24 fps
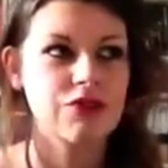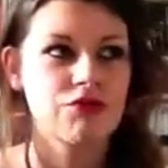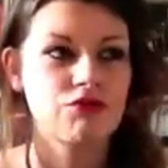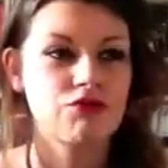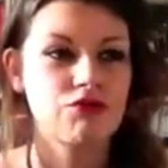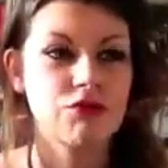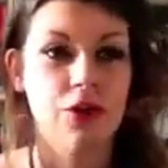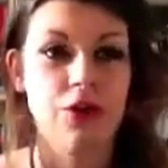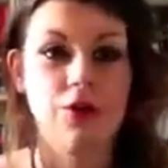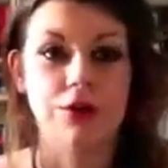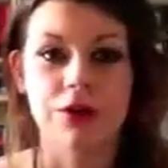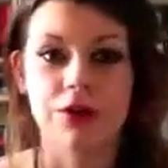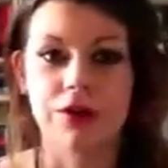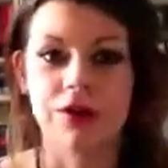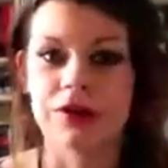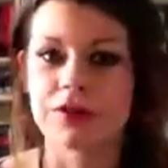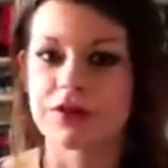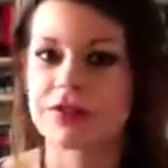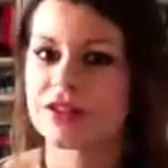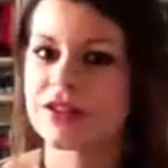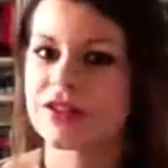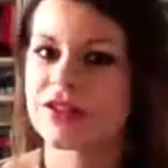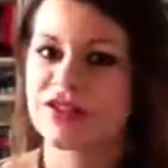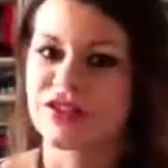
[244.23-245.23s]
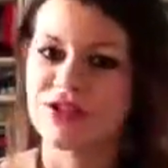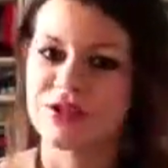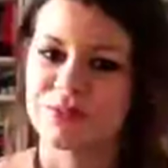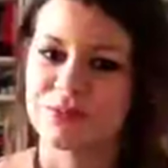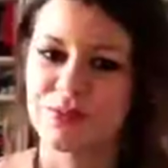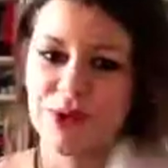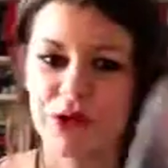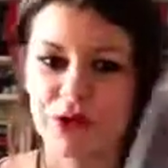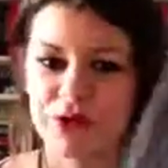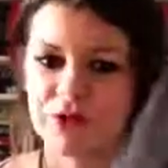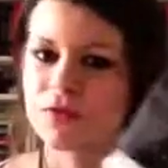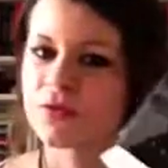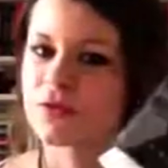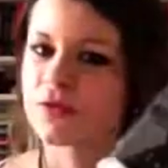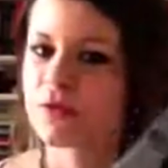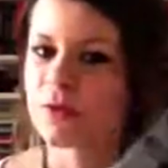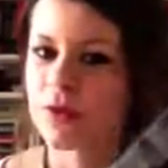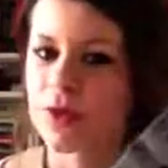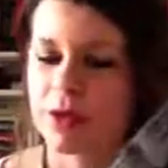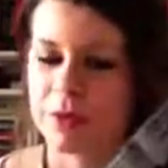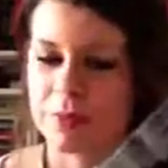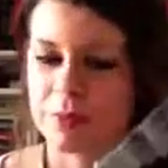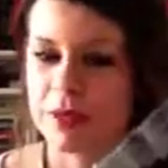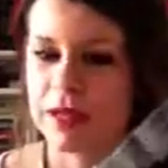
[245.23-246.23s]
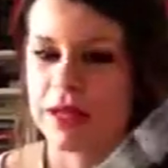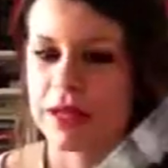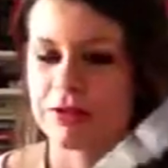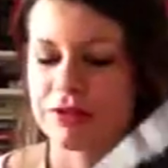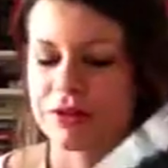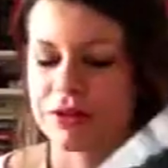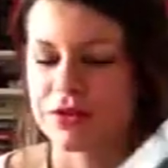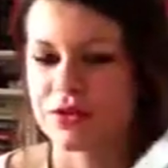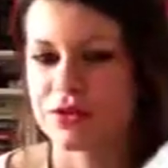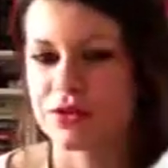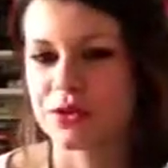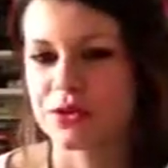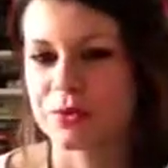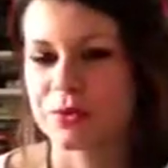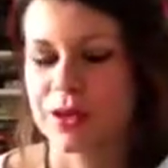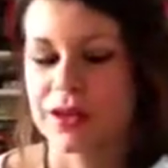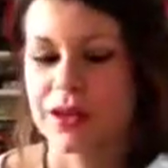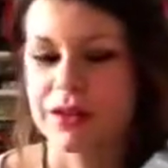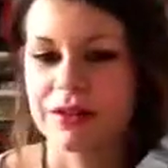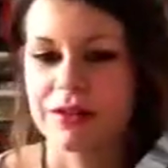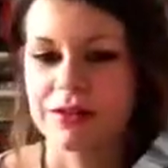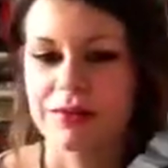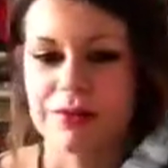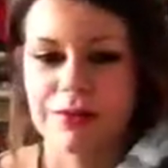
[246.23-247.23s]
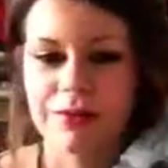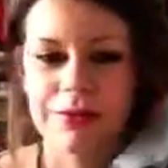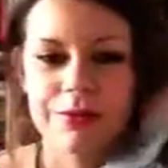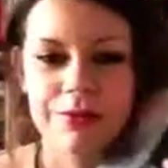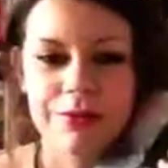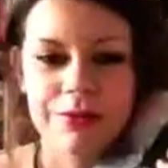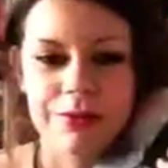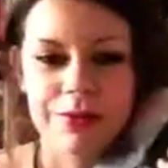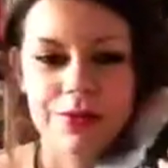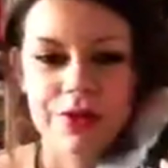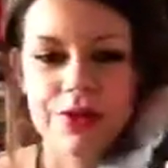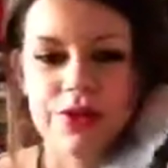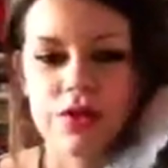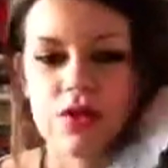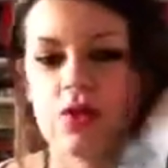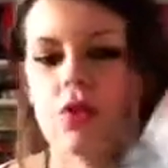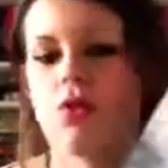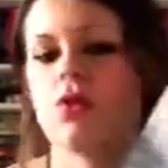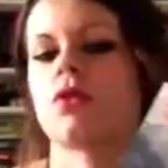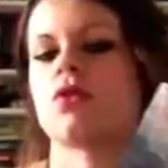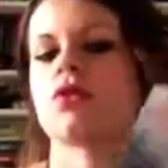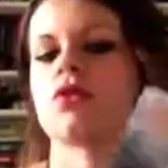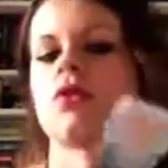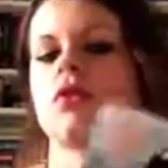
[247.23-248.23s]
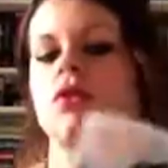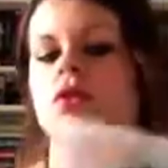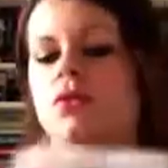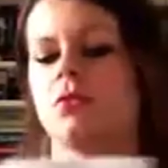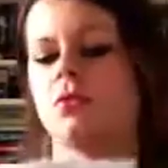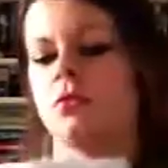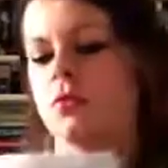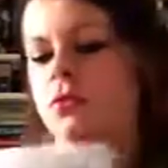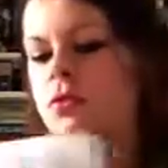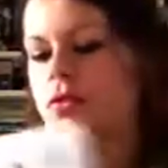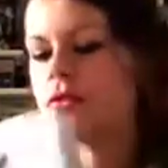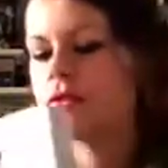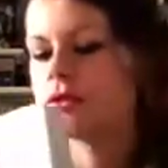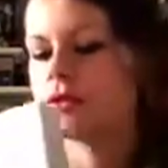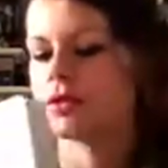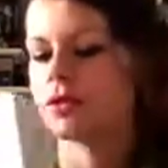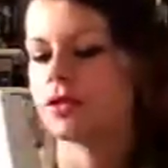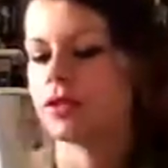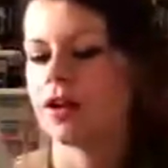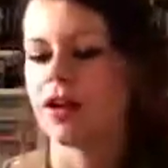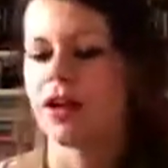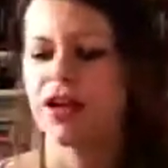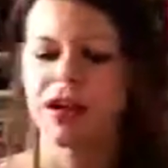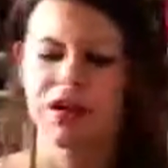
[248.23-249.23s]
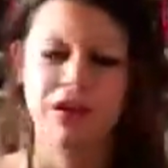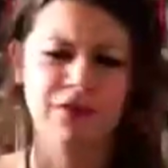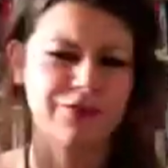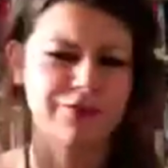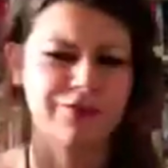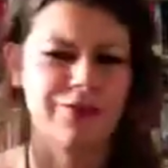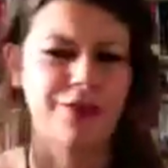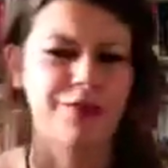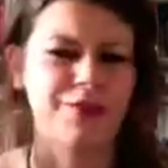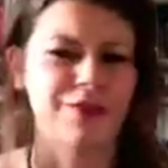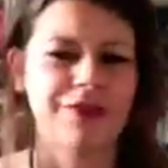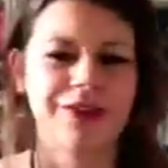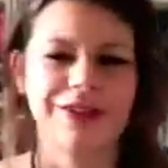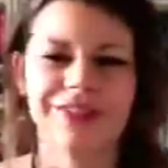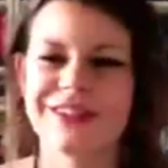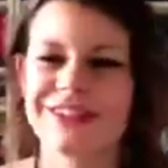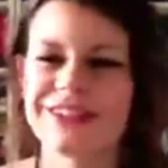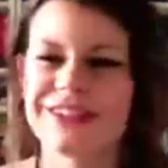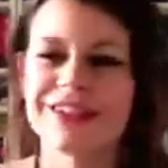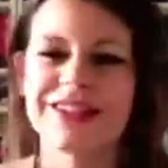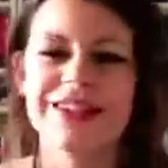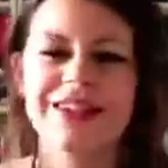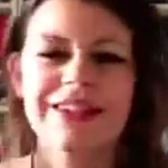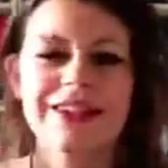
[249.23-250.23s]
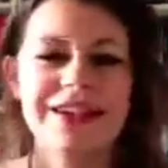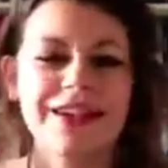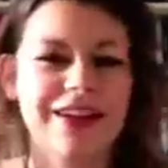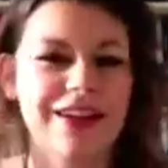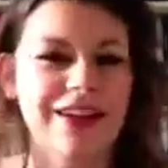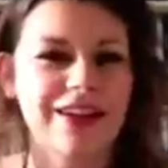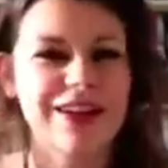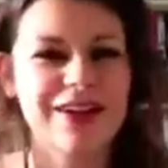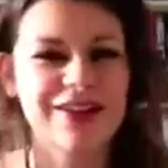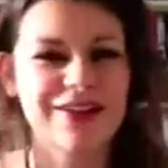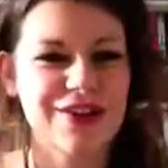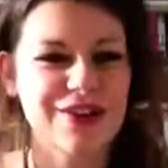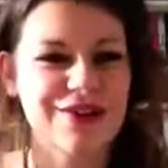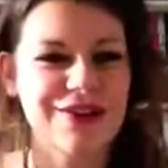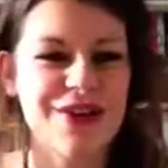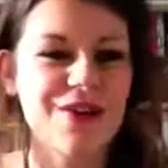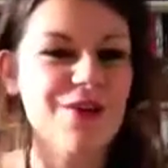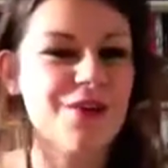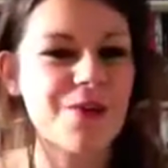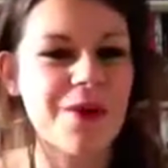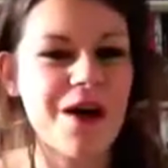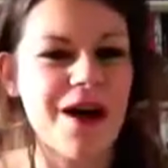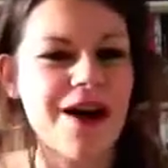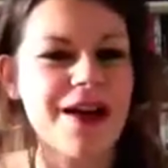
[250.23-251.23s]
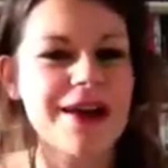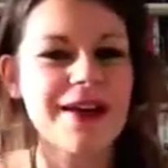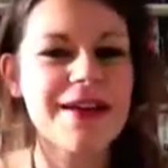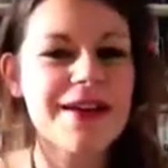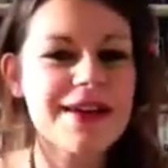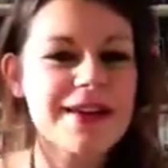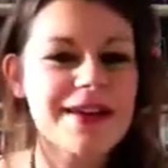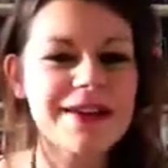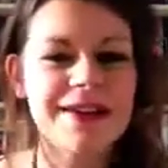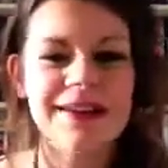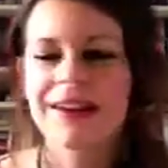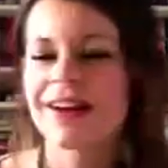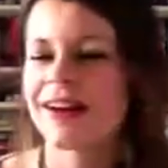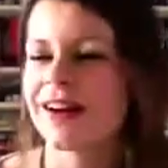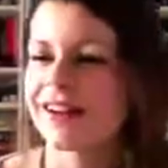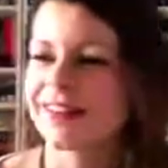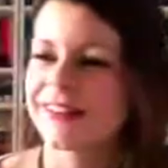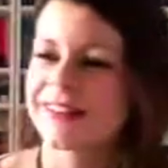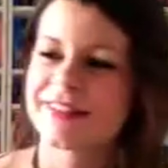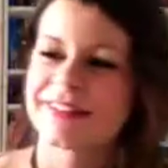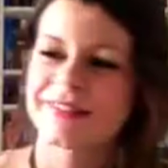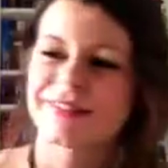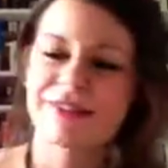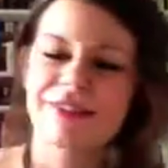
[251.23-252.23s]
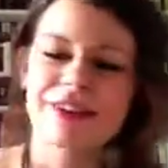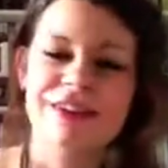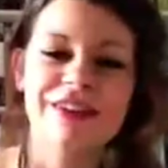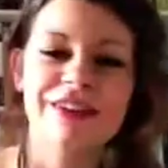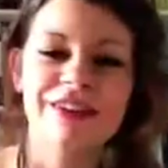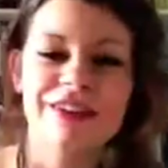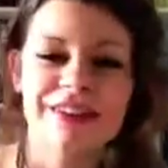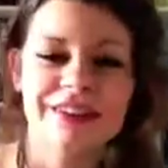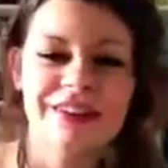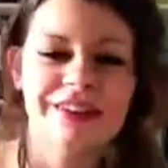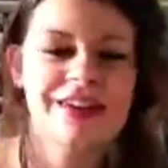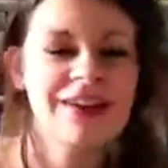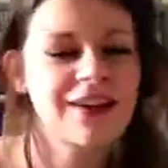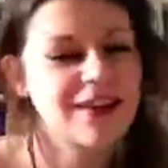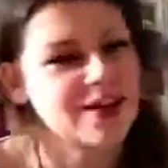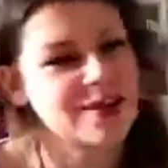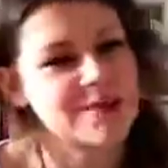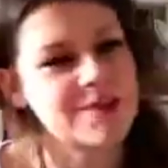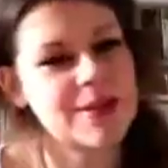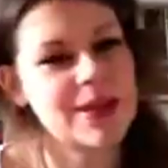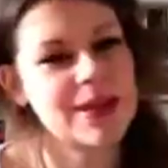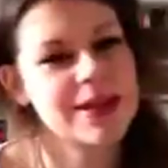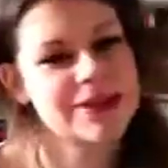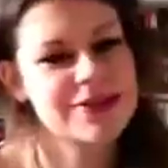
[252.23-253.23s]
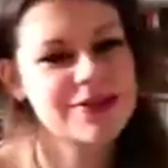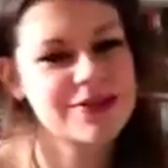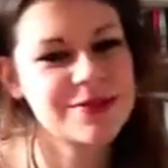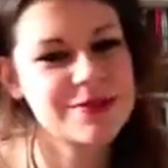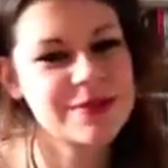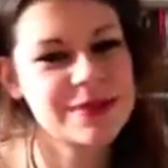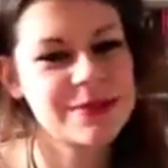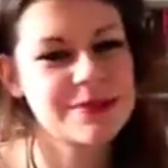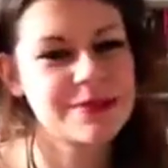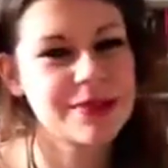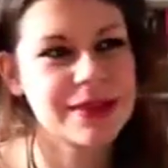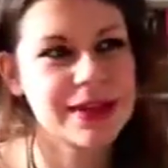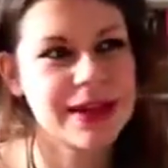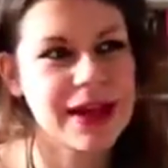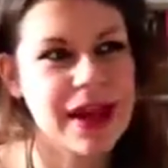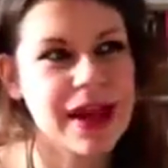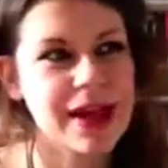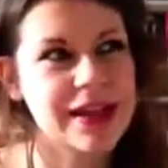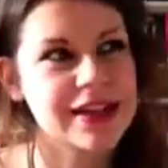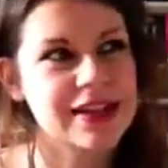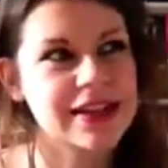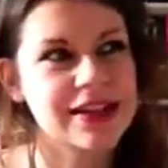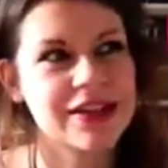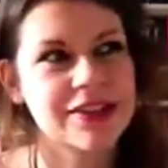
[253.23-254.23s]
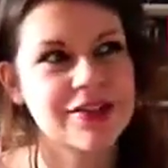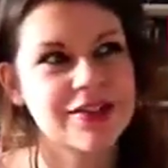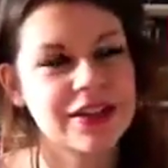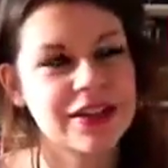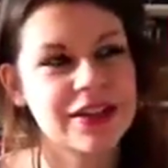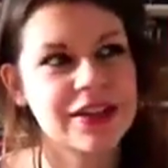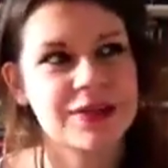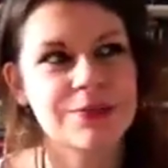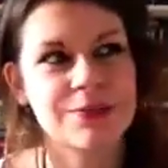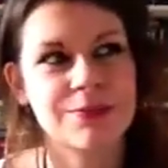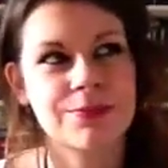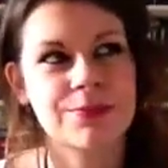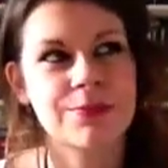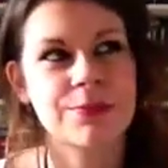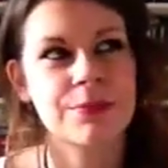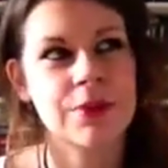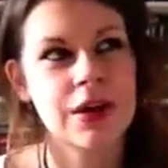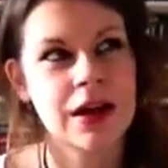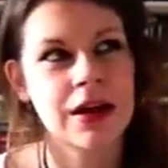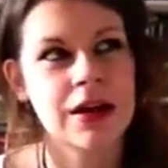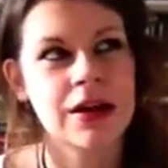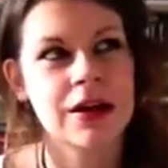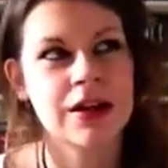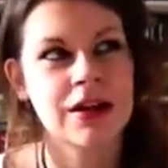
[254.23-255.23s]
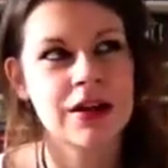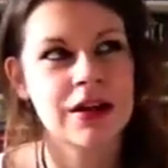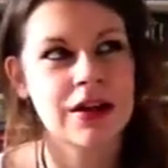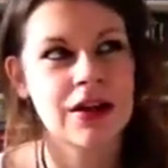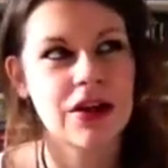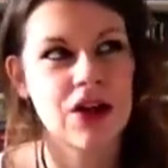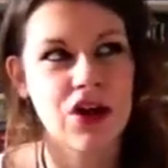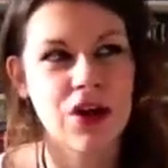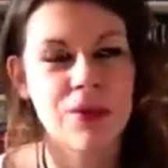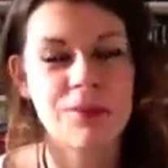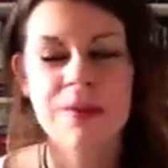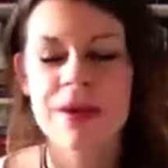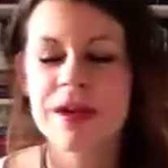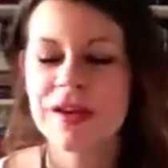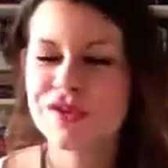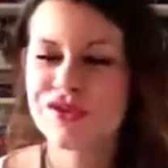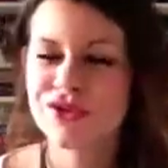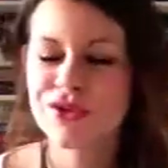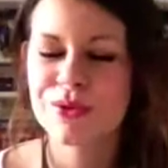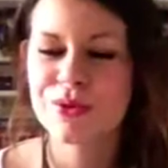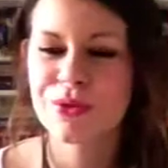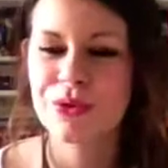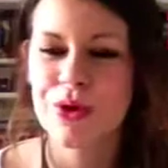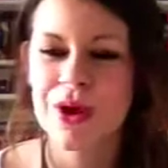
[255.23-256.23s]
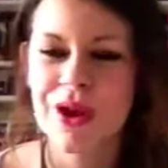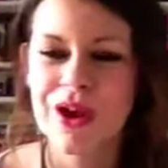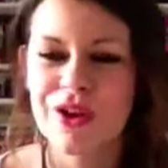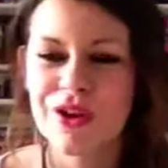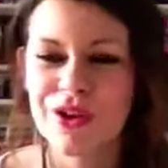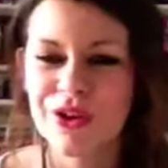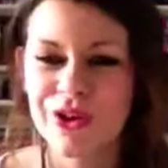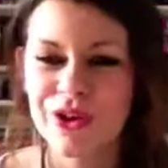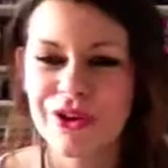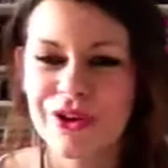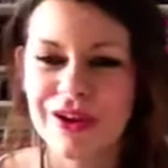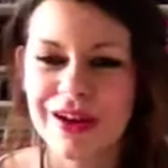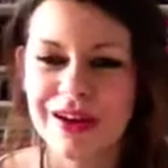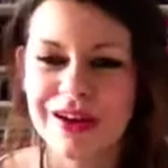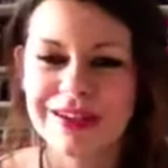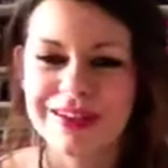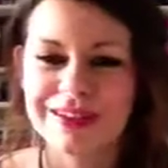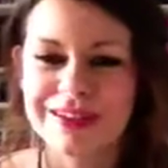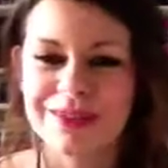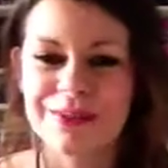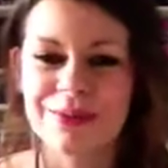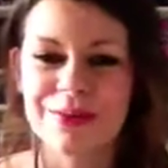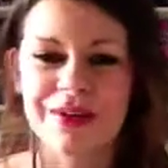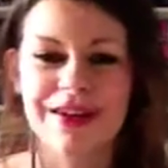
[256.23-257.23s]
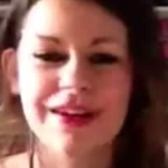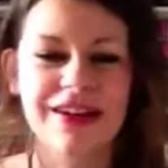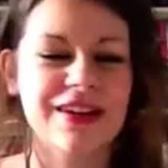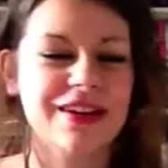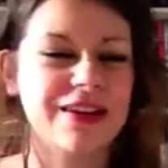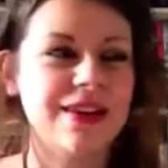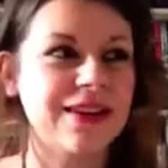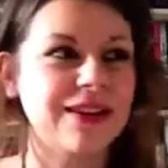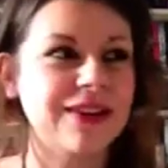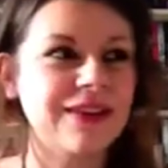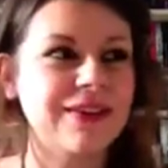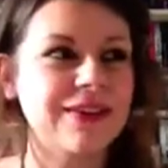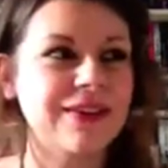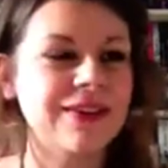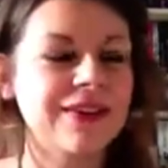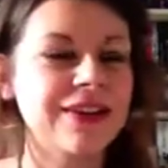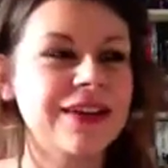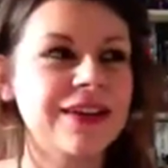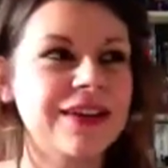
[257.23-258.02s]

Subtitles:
Roland, who both appear in Torment, which is awesome. I love Roland. Like, I don't know why. I just feel like I picture him in my head, and I reckon I picture him quite a lot like someone I know.